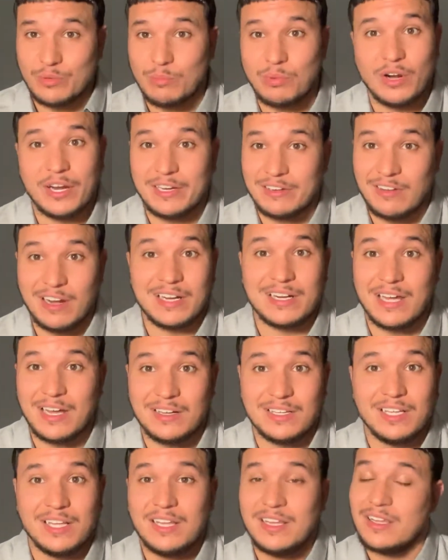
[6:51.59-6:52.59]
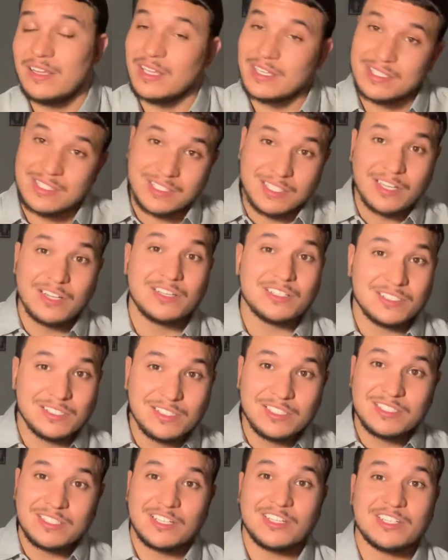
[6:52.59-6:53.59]
brain right now. Like seriously,
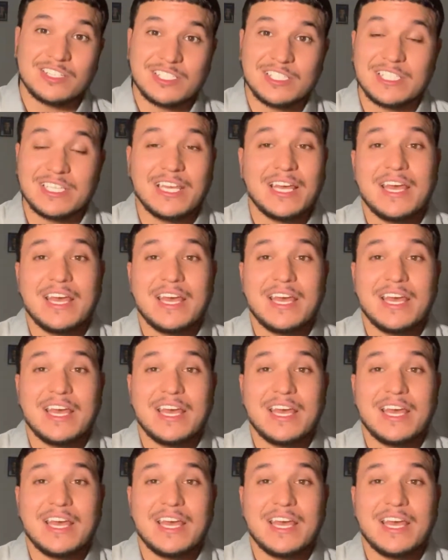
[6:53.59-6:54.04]
seriously.